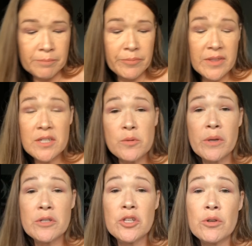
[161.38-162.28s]
This
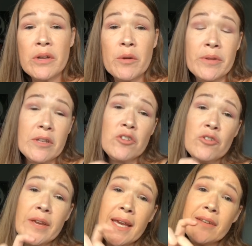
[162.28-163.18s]
one you don't get with it. You
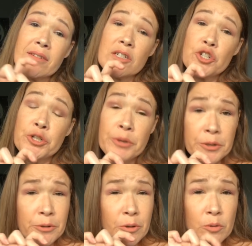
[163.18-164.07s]
get a
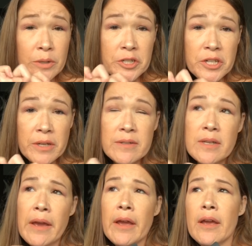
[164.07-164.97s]
Shrewd, which is
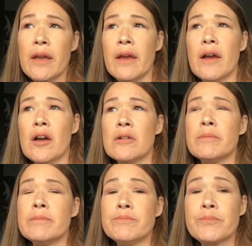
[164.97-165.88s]
a
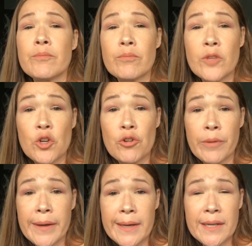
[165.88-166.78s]

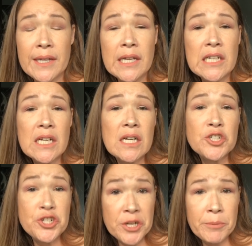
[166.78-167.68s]
gray
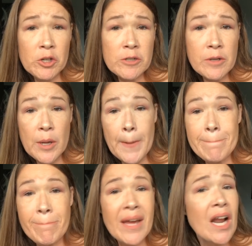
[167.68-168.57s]
shimmer,
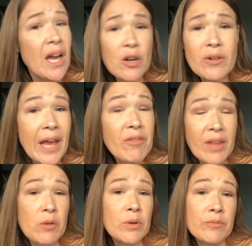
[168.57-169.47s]
but I don't have
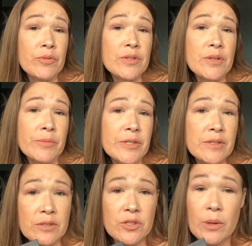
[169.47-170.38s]
that one for some
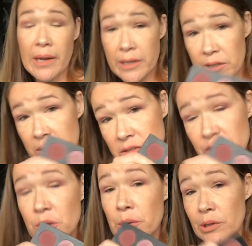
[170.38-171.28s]
reason, so I couldn't
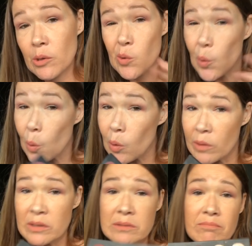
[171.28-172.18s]
show you the
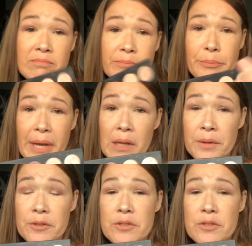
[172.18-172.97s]
whole palette.